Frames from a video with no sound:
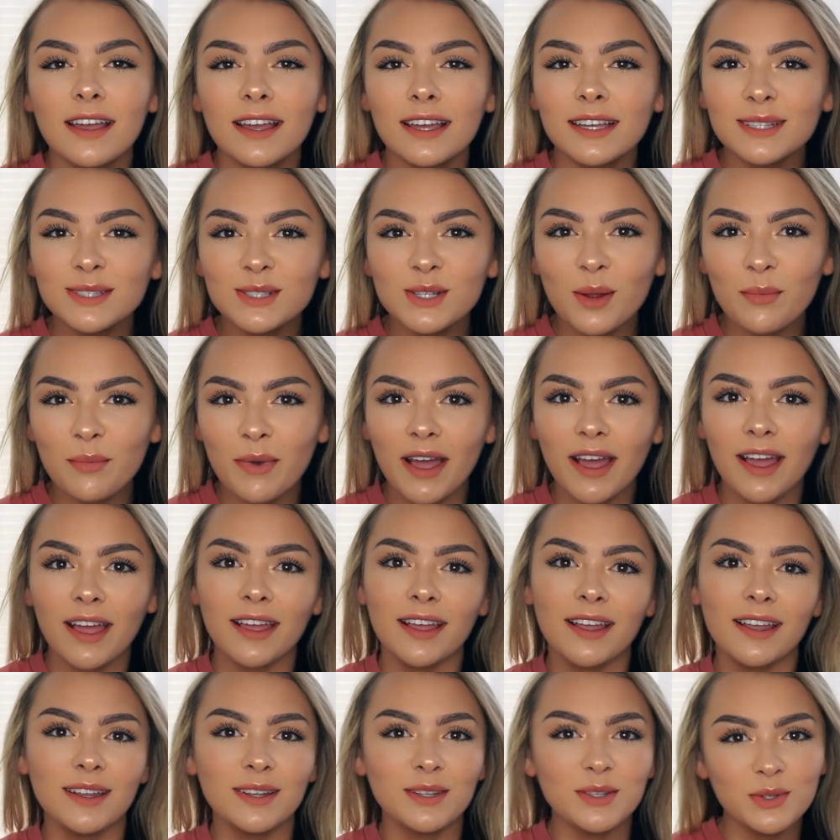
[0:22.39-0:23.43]
It's not
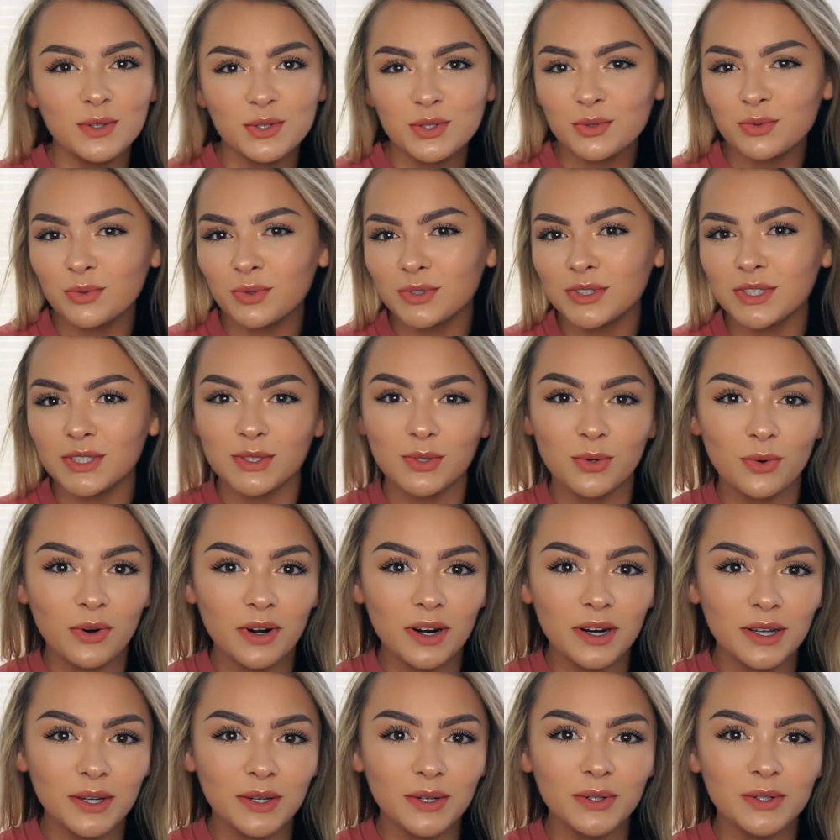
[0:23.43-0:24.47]
my usual
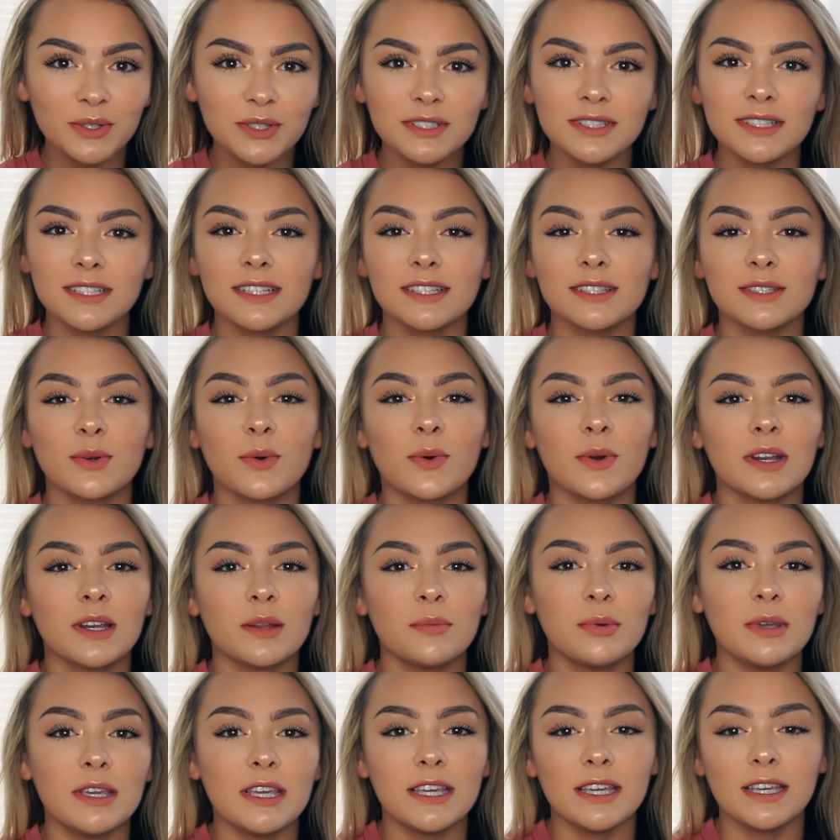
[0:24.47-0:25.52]
tutorials. It's going
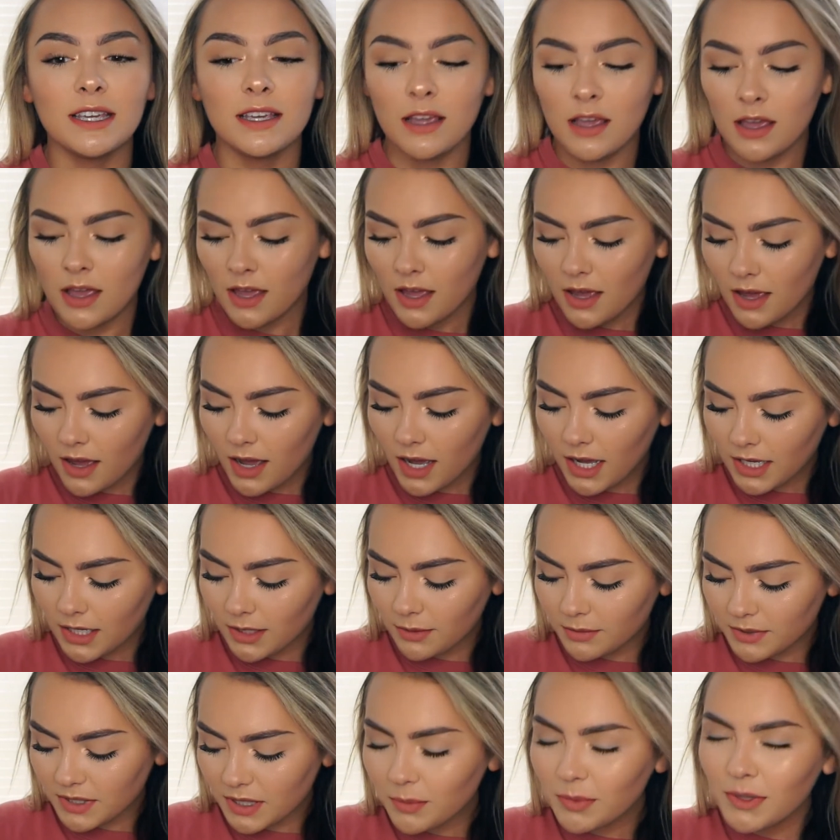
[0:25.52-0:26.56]
to be
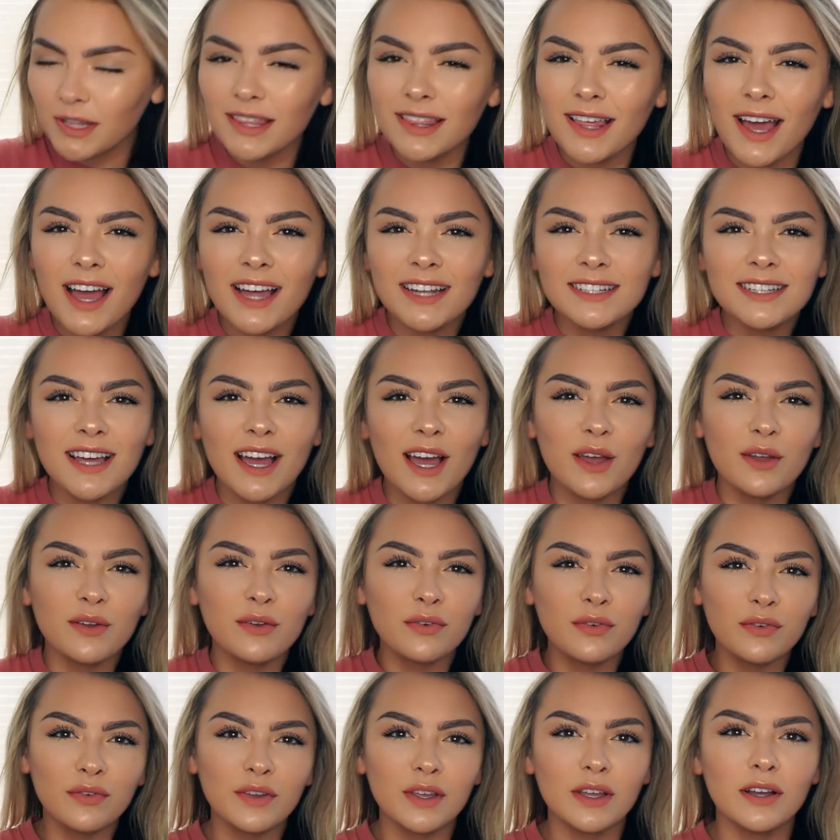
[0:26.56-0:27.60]
something that I
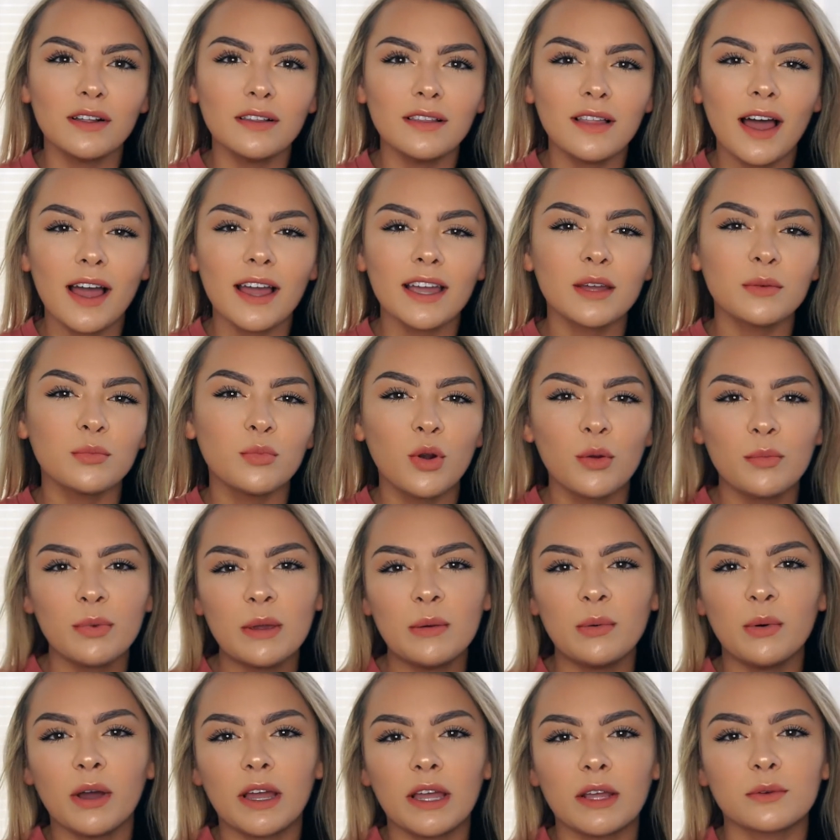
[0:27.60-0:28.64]
feel like more
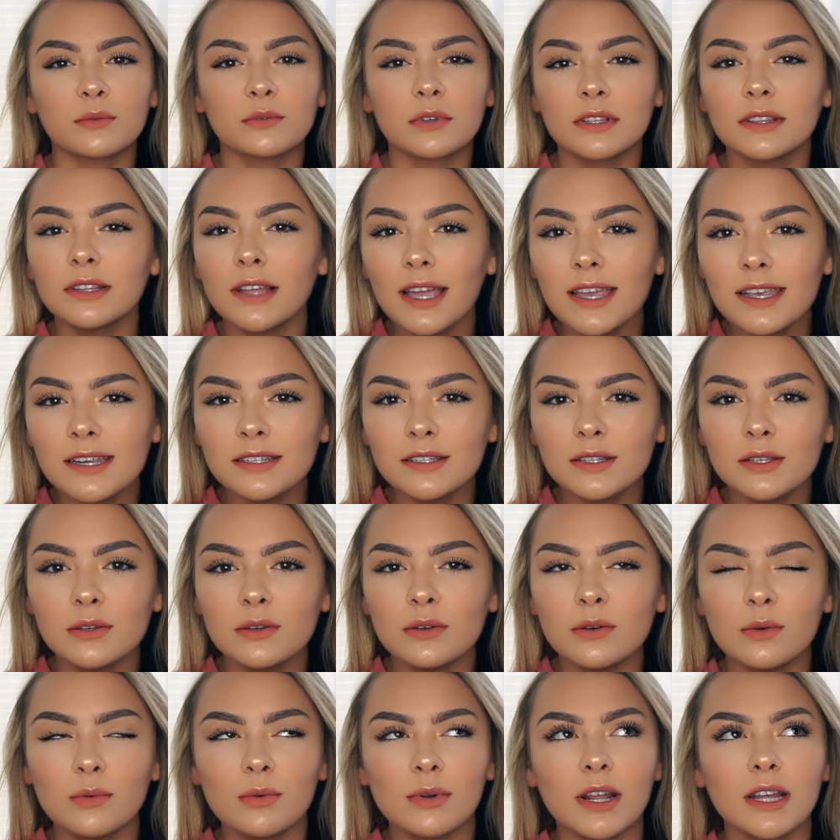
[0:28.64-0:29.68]
people can relate
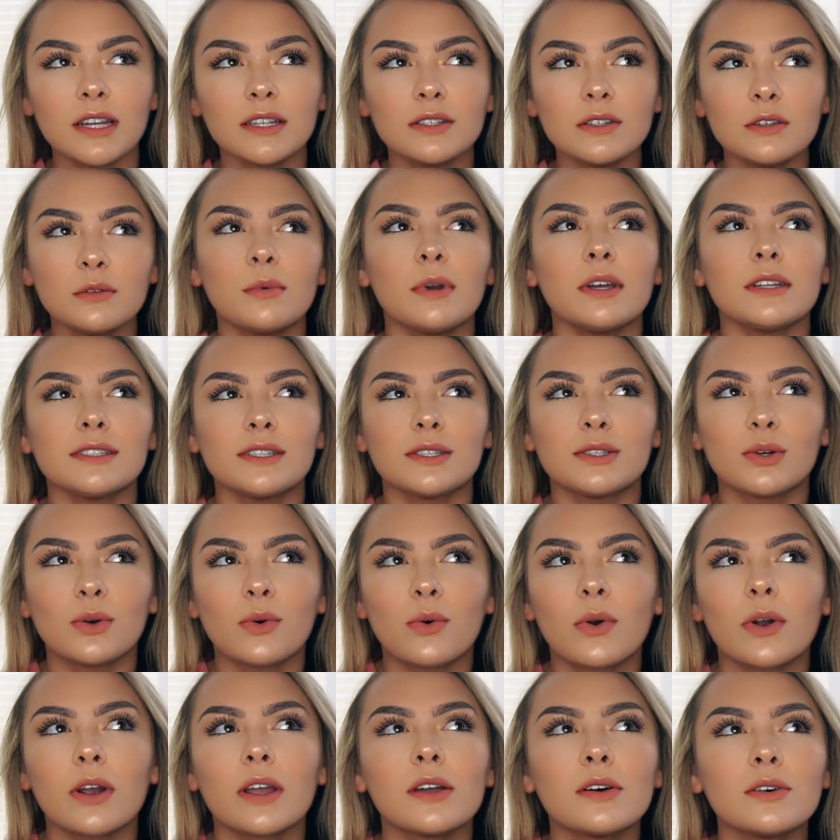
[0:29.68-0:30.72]
to. When I do my
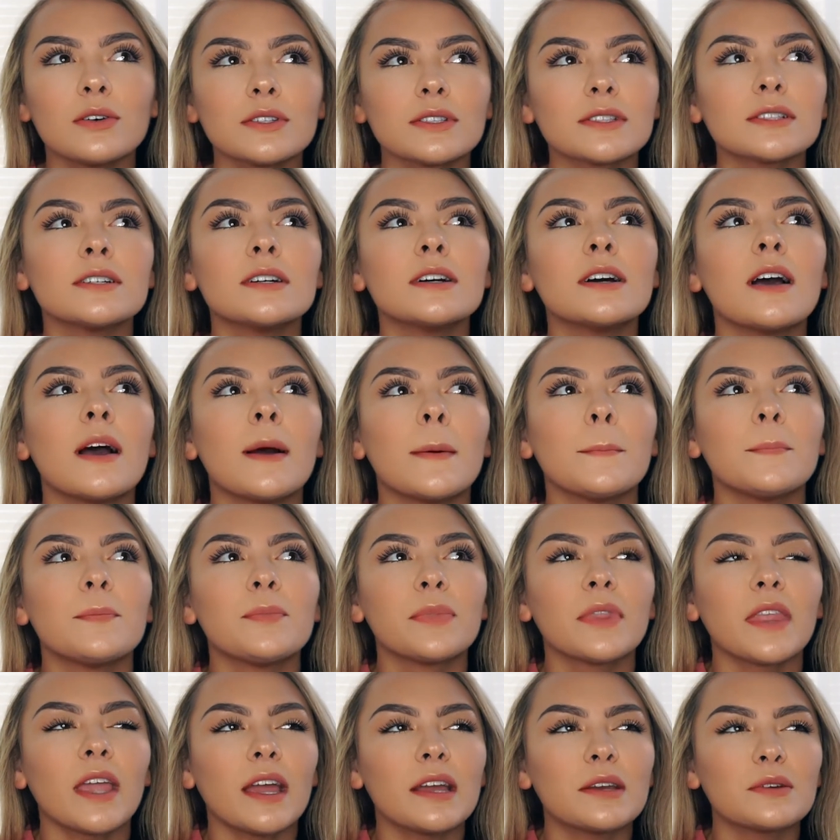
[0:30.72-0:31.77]
tutorials,
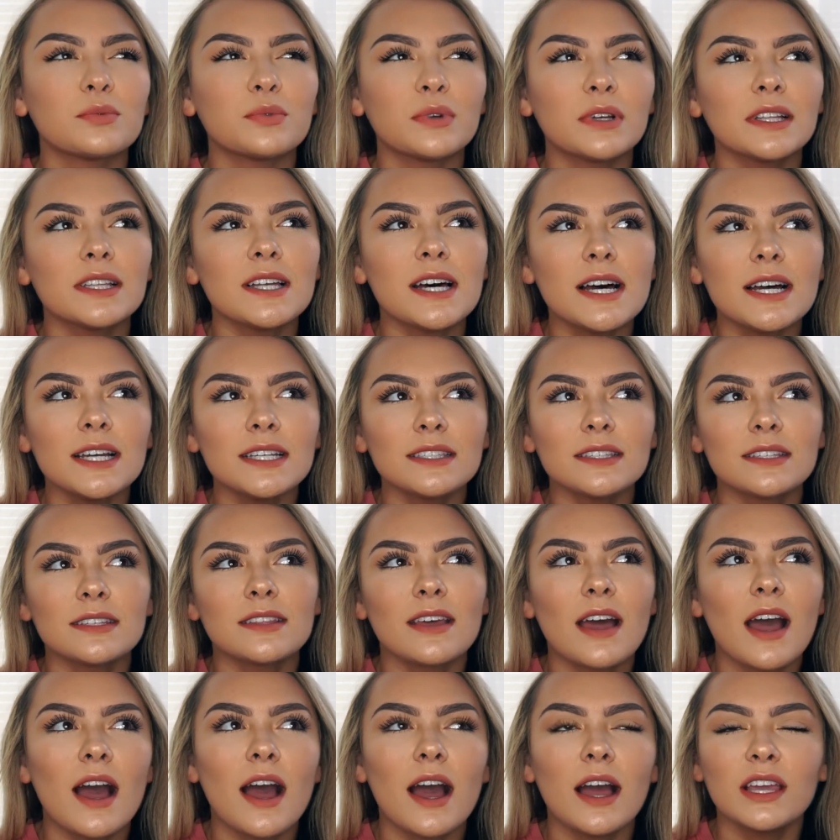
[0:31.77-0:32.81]
I realized
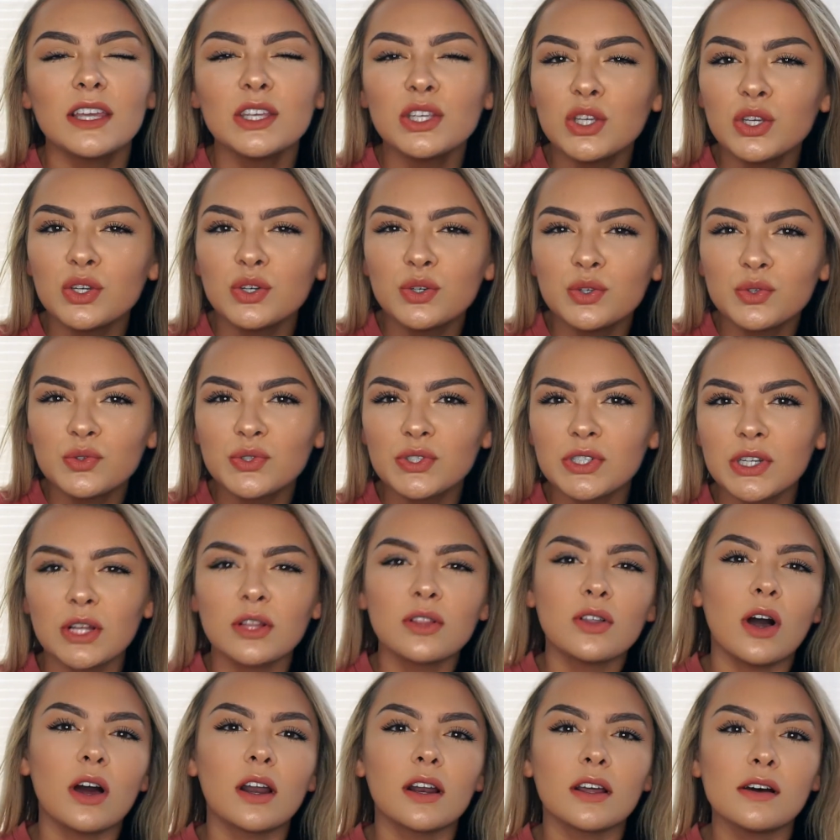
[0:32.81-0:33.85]
that I used a
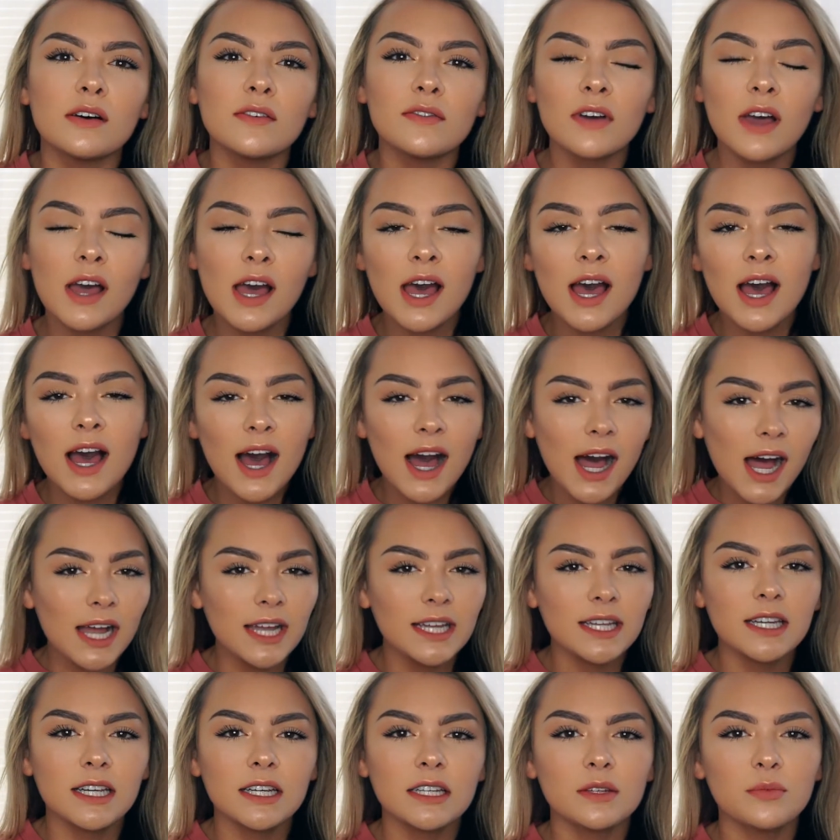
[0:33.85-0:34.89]
lot of
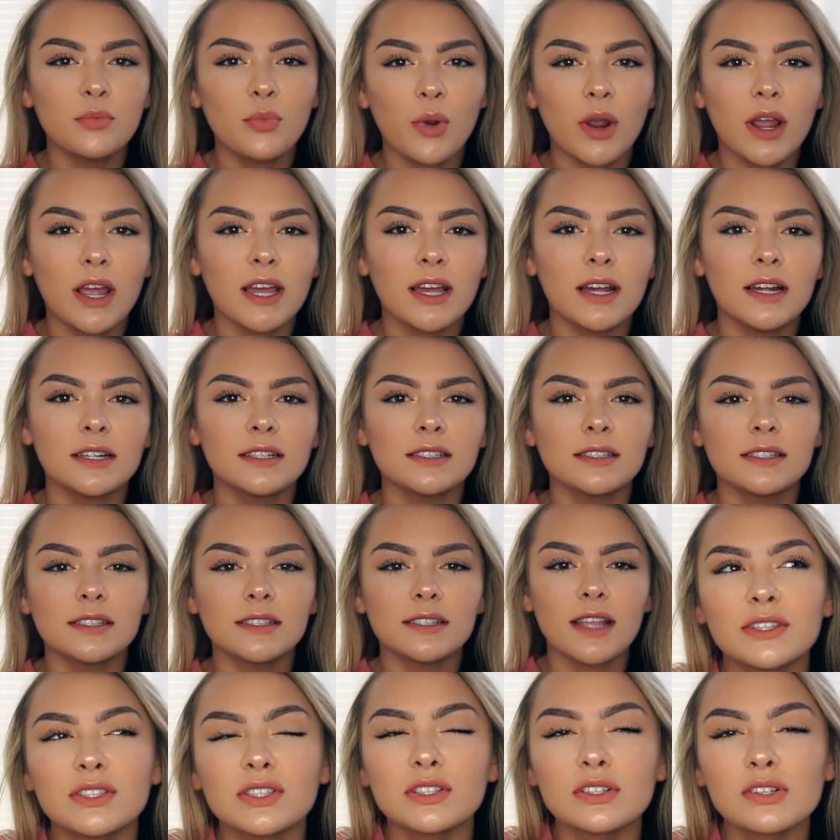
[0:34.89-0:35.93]
high-end
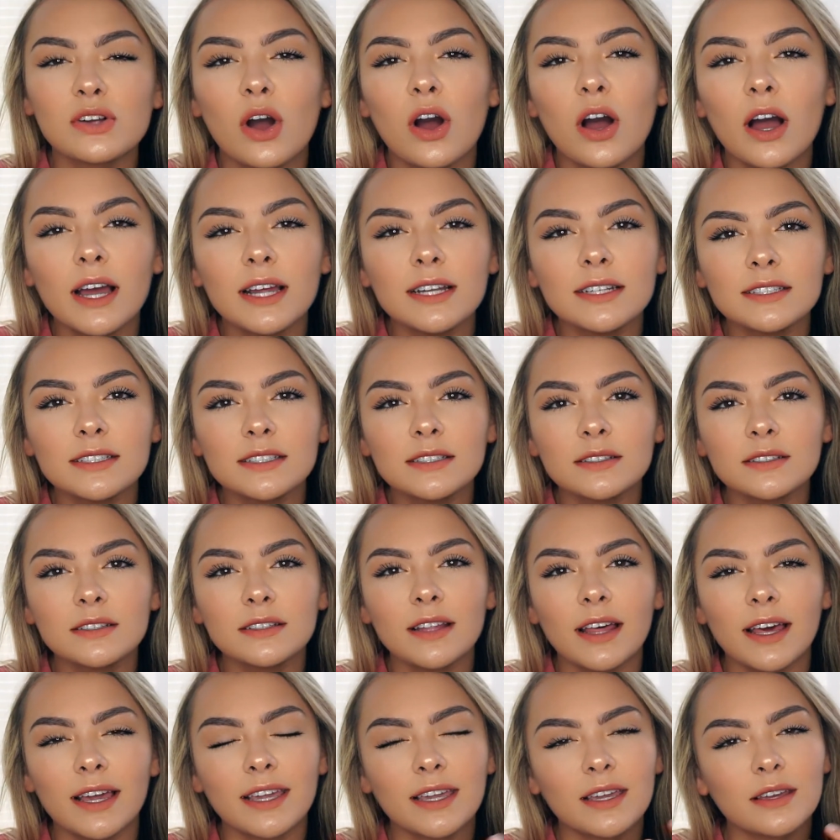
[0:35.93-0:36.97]
brands that's not
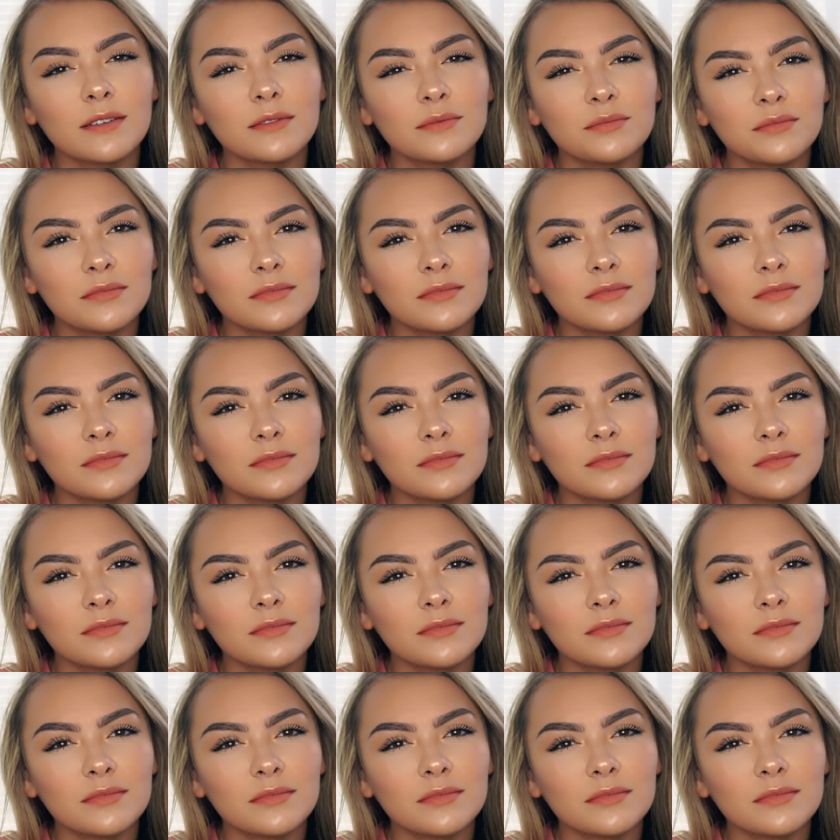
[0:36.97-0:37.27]
like